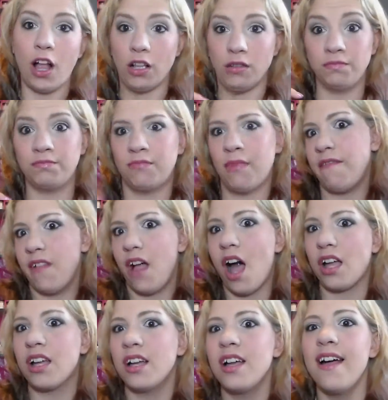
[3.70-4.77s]
well, my
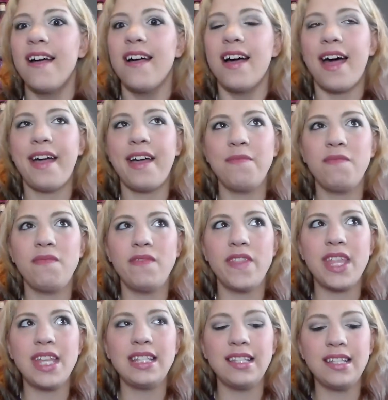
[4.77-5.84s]
vlog. And
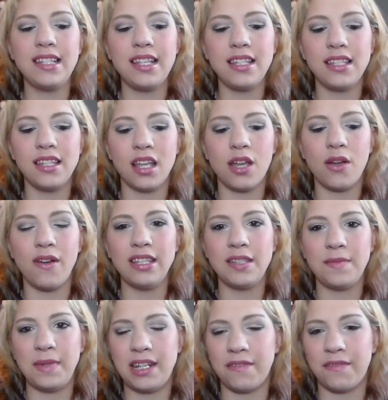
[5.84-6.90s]
this is
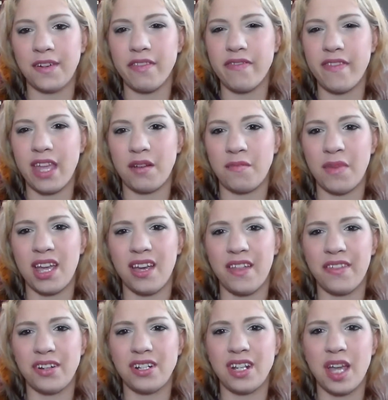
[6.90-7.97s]
going to be different than my
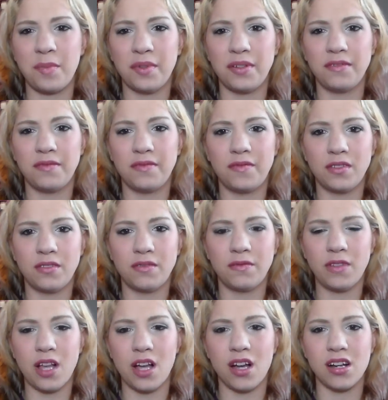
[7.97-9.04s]
other type of
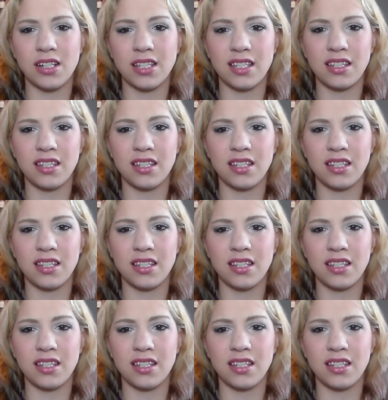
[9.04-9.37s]
vlogs.